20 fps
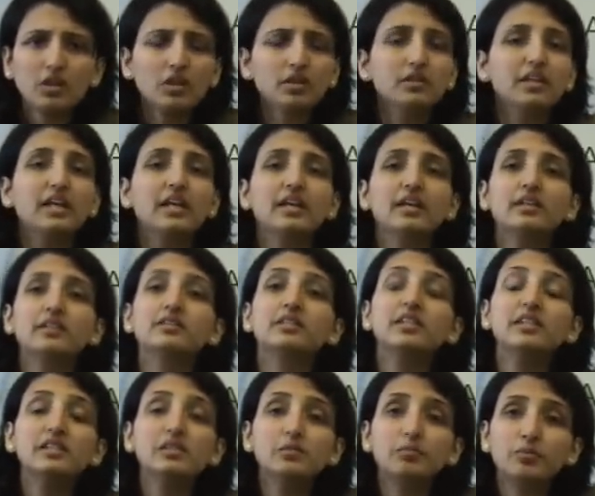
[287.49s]

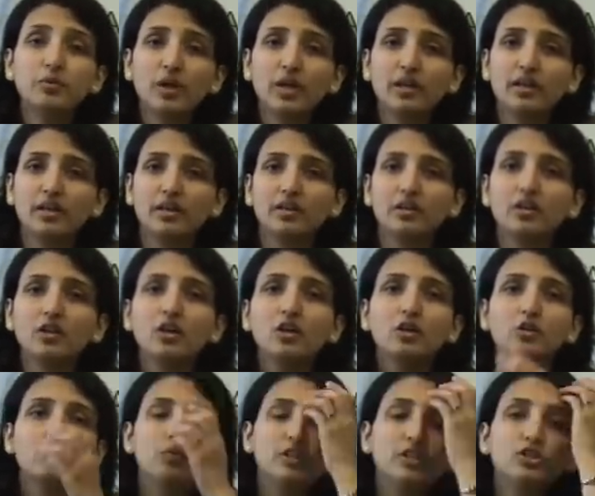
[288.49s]
This prana,
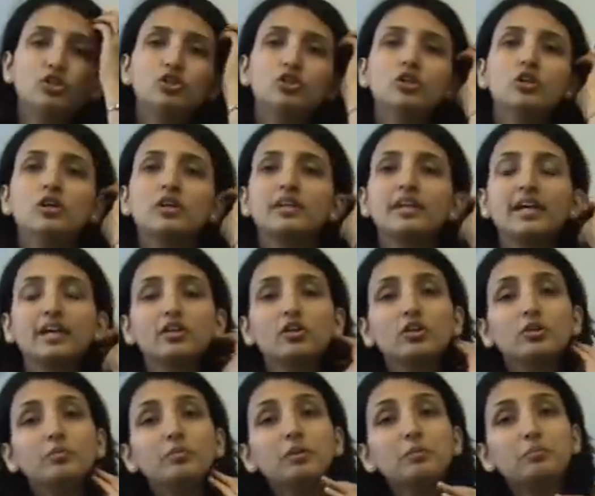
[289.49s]
which
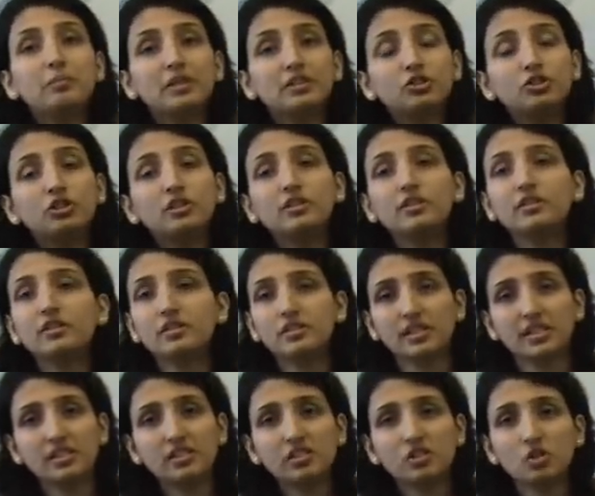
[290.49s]
cannot be measured in a
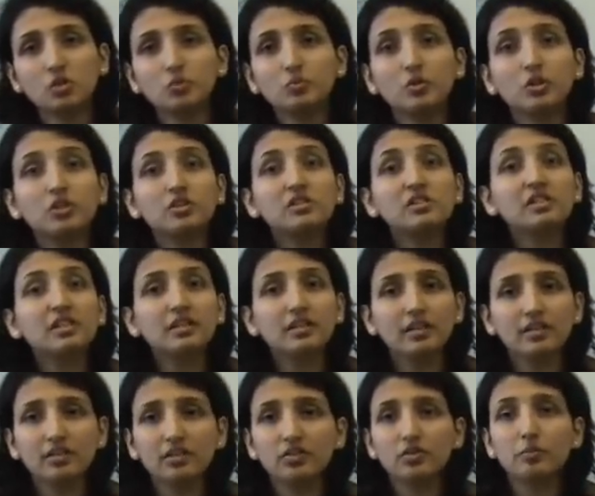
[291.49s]
test tube or seen
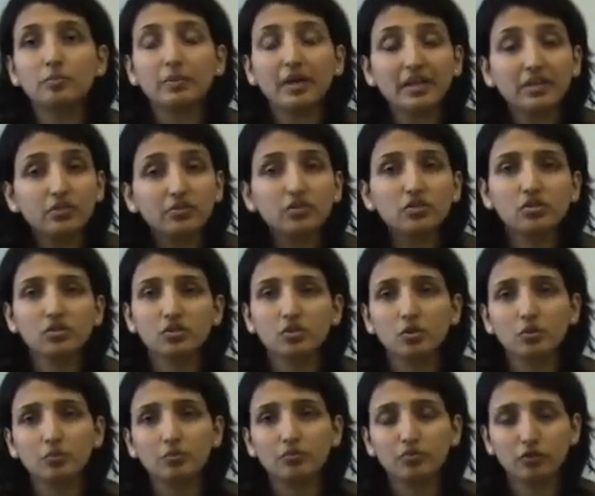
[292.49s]
under a
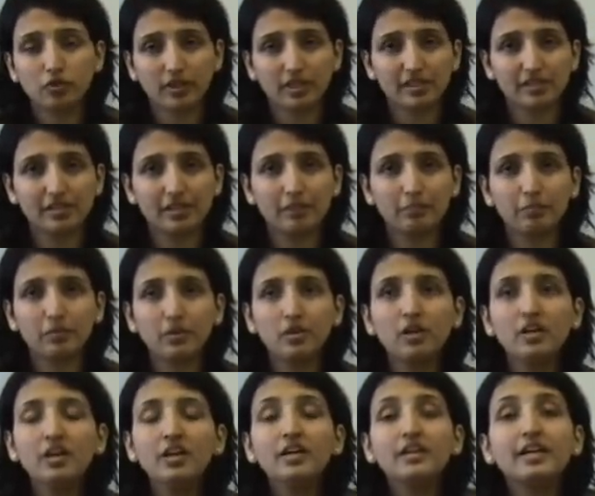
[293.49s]
microscope, for
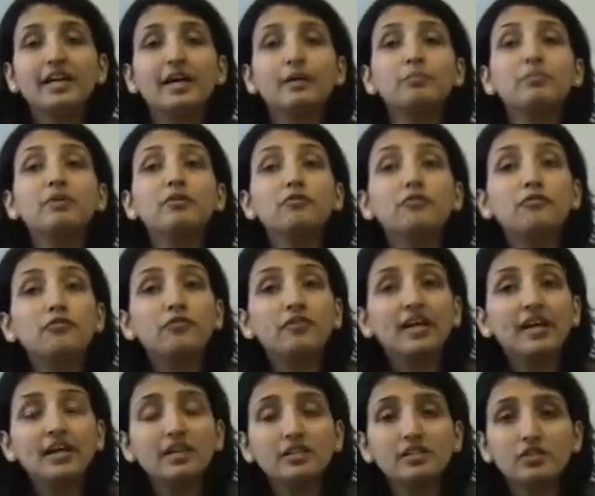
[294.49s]
example, can be
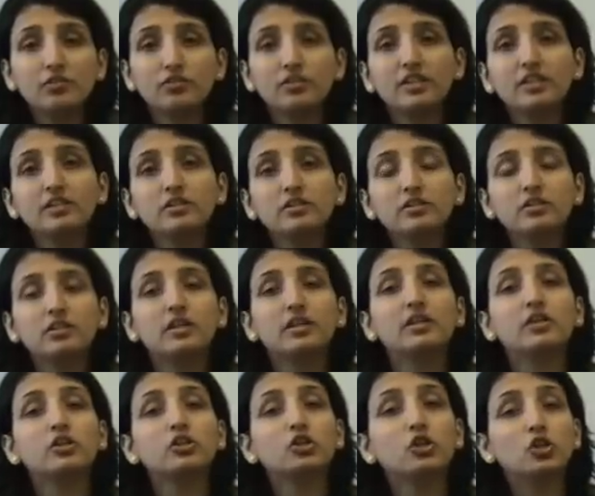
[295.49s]
felt in
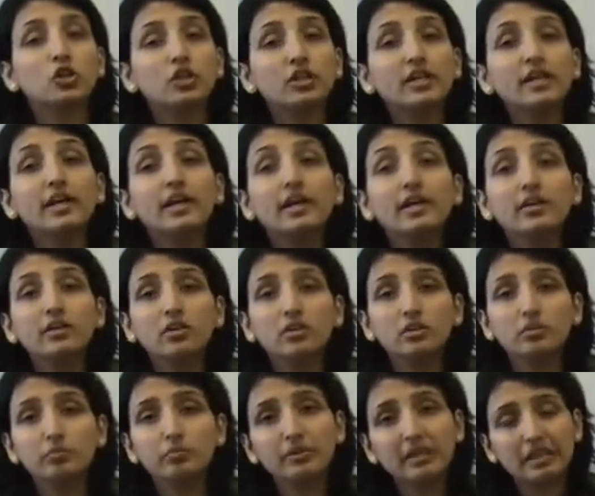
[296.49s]
your
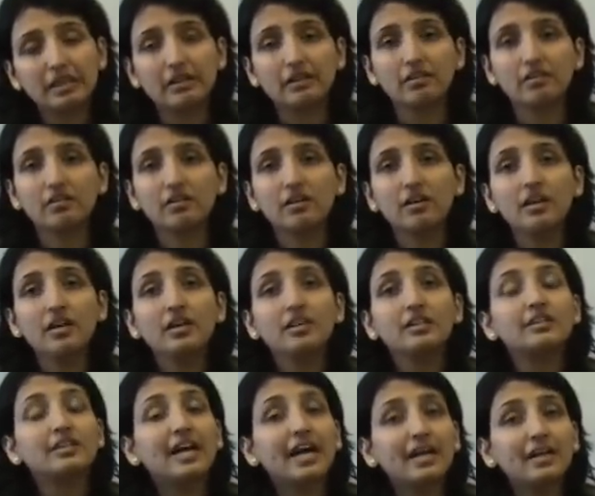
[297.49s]
inner being.
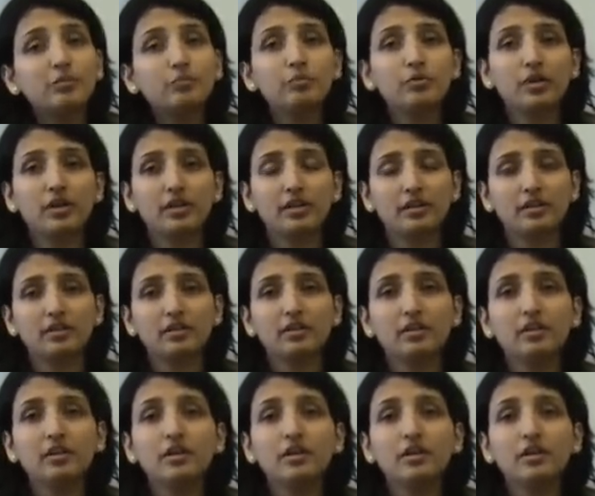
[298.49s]
That prana